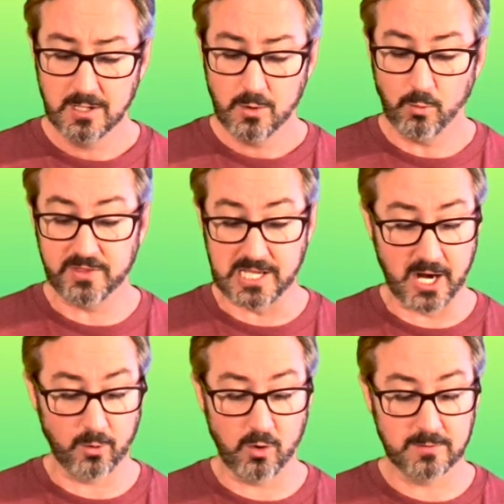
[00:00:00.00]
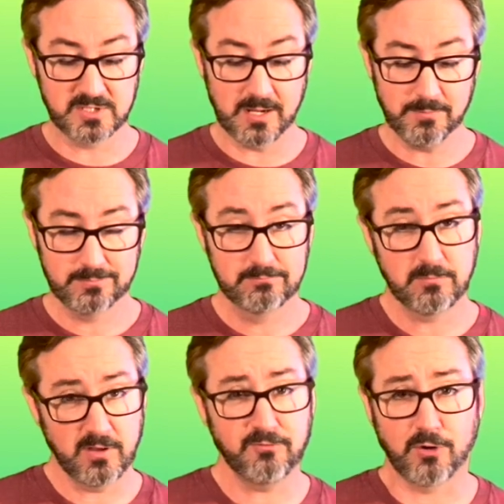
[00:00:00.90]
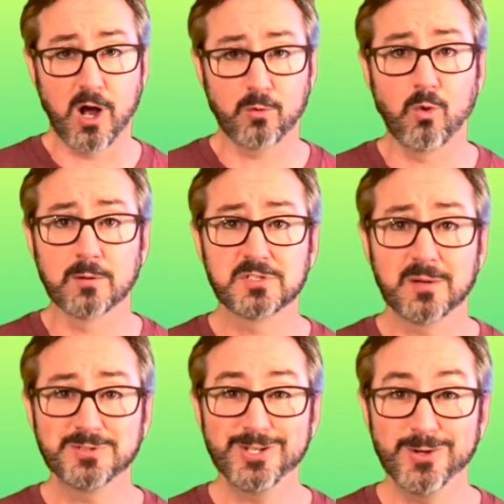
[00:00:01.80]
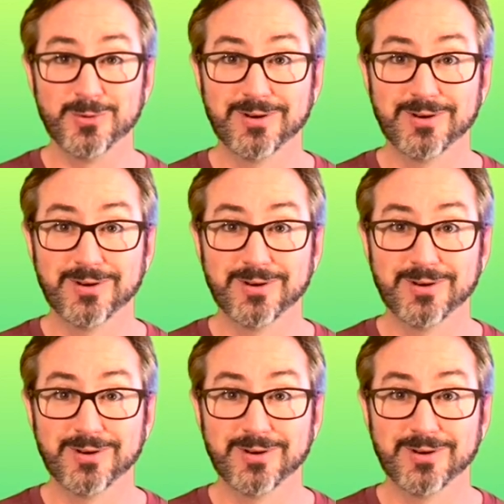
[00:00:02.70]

When the air warms up, the frog warms up too.